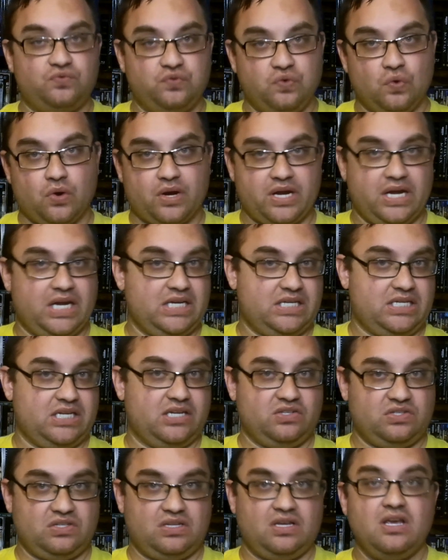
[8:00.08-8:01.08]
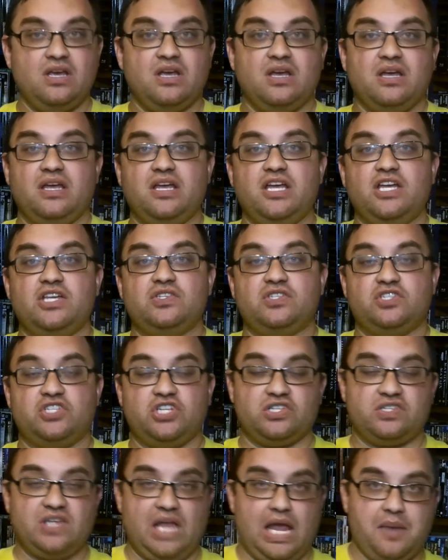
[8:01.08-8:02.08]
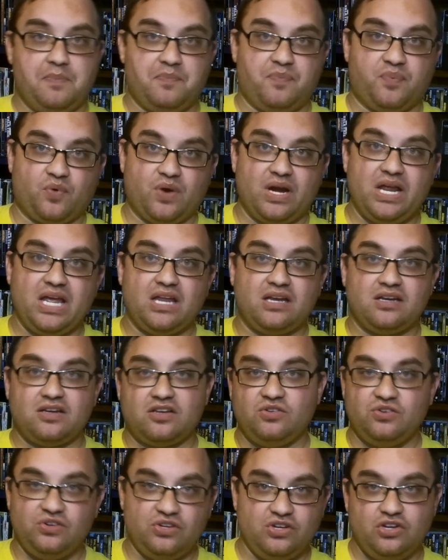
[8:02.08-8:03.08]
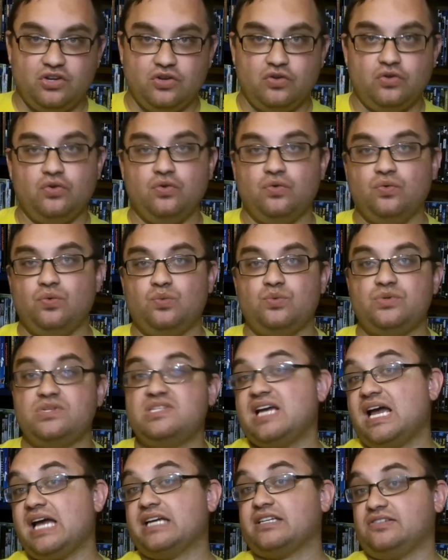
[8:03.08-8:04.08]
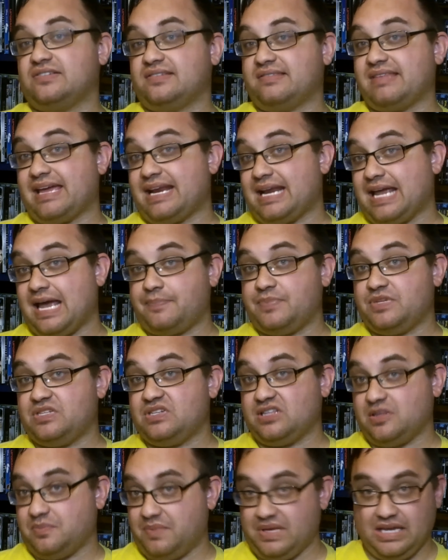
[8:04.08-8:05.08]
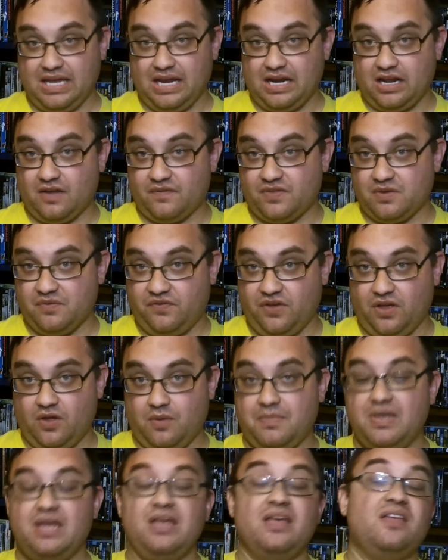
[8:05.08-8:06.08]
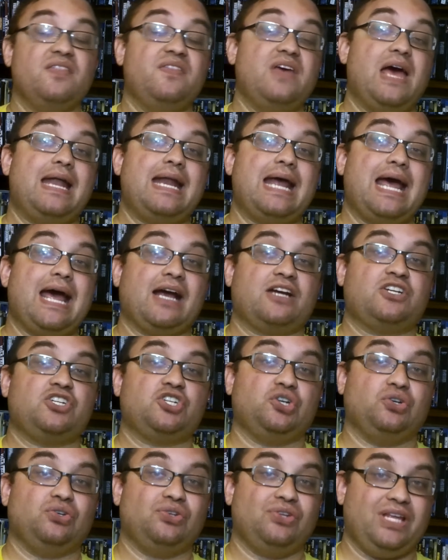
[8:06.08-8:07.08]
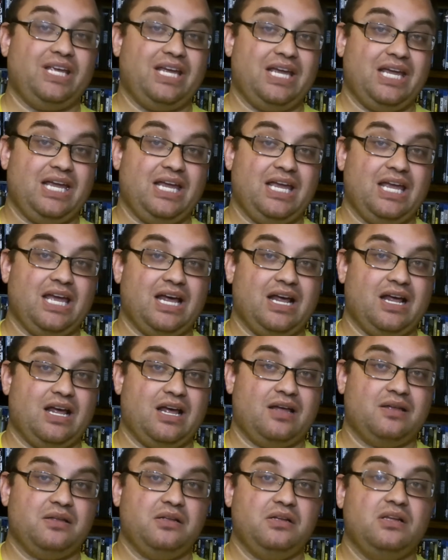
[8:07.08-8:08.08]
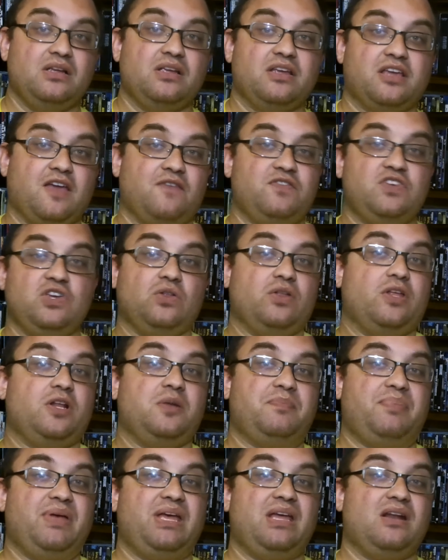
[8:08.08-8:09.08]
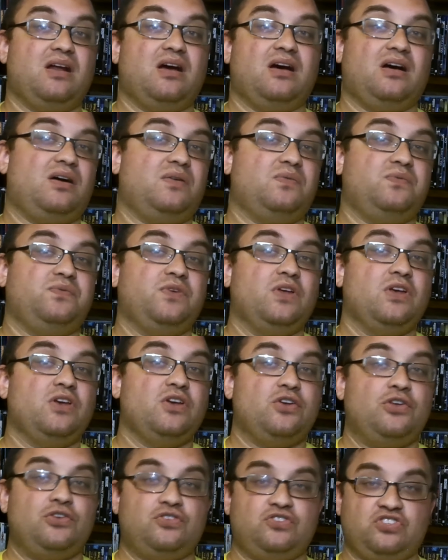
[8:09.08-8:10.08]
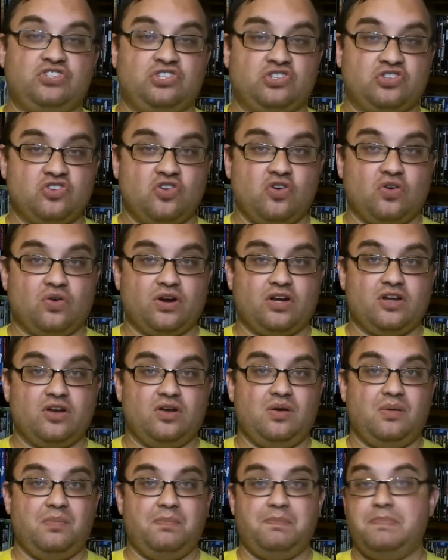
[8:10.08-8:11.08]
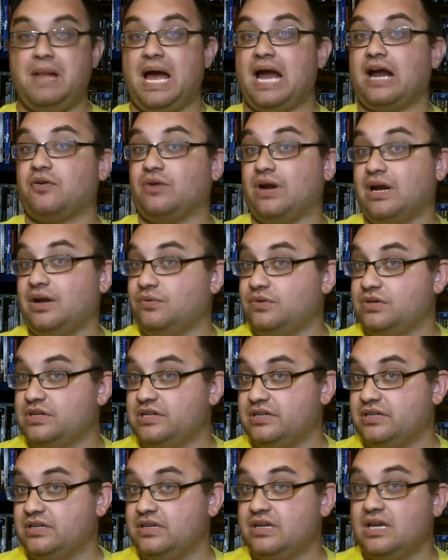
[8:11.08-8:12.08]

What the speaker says: 4K disc is just a brand new text that happens at the beginning of the film that actually gives you a little bit of historical background.